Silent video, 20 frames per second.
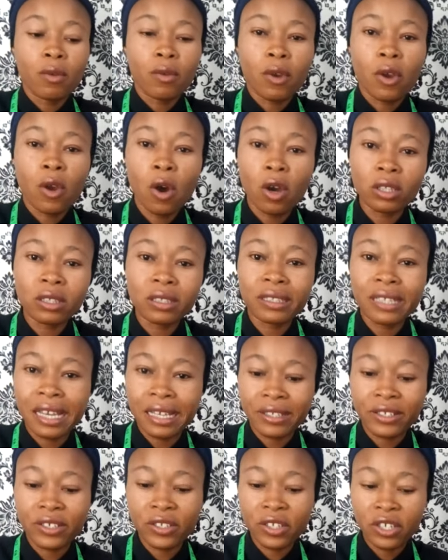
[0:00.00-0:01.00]
Cut
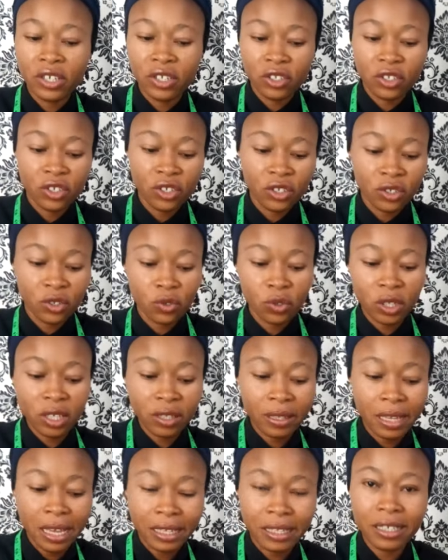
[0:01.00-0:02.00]
13 inches. You need
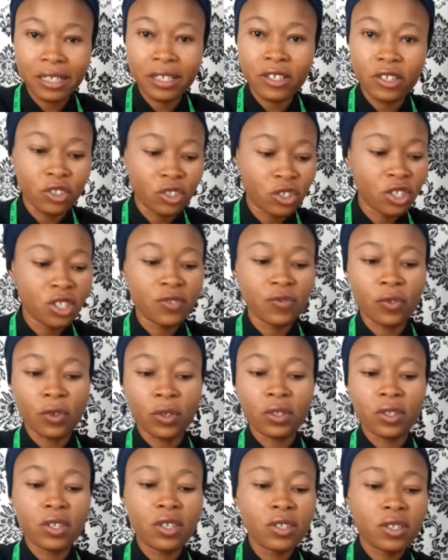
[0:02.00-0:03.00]
13 inches for
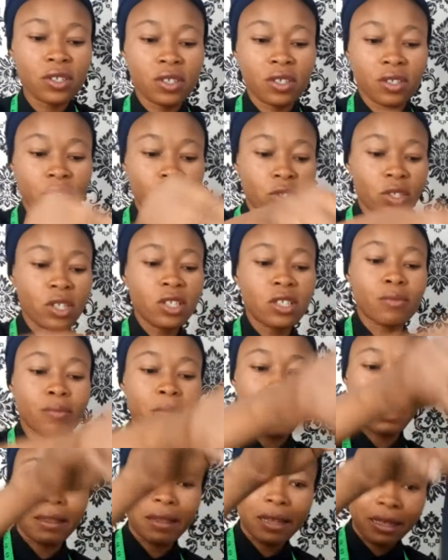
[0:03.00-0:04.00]
this. So this is
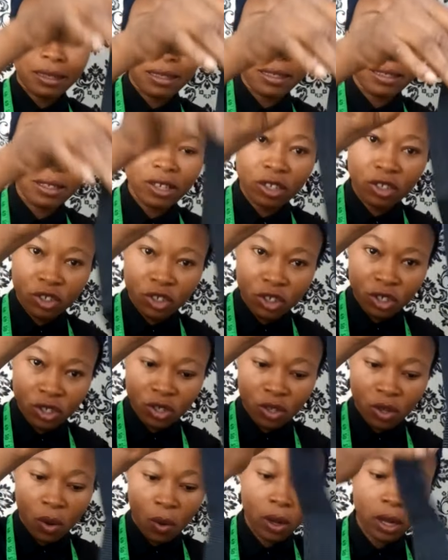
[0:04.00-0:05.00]
my 13 inches
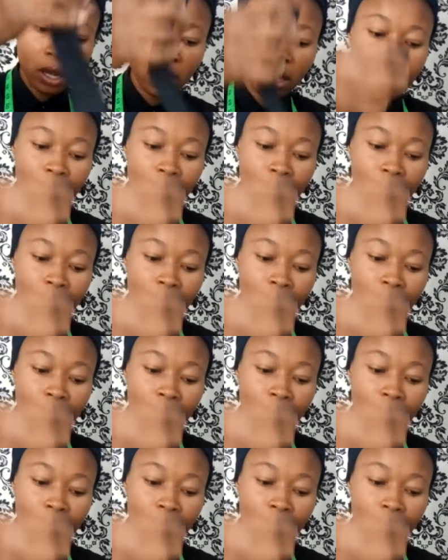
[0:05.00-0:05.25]
long.